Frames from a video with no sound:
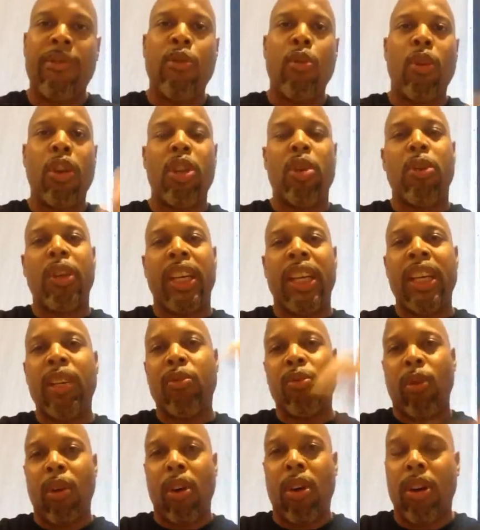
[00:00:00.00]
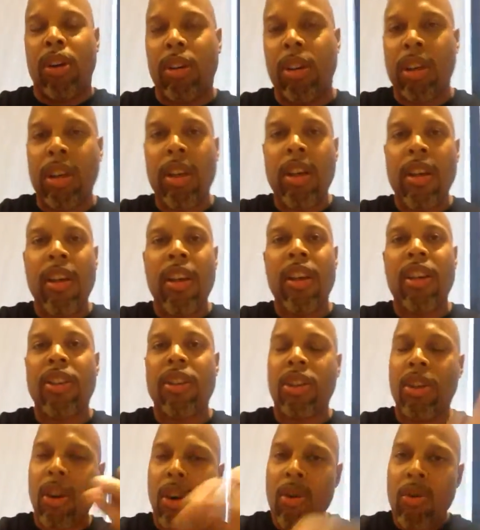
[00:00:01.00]
even when you eat wrong,
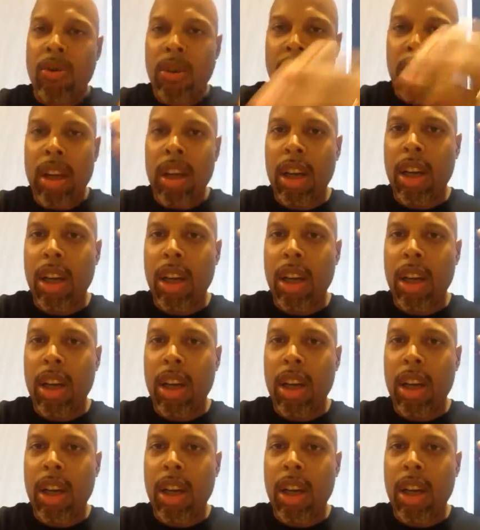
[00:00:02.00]
don't